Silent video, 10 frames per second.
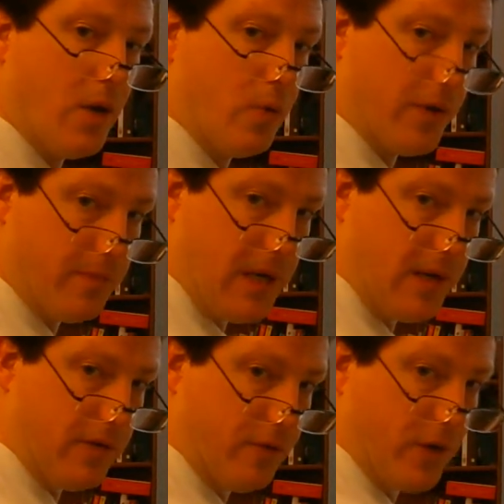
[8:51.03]
which
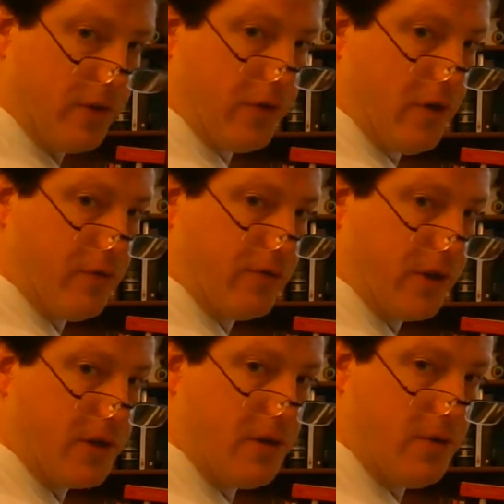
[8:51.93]
means if we solve for
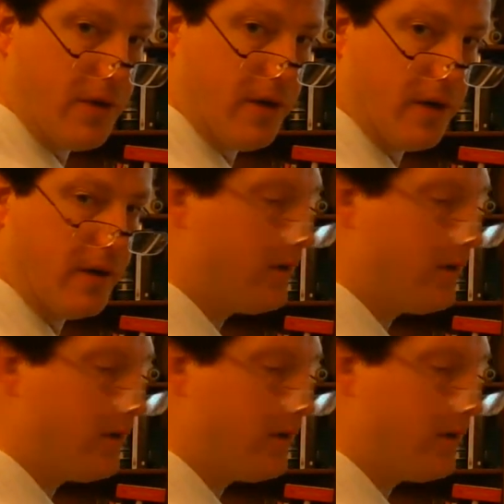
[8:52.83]
Q here,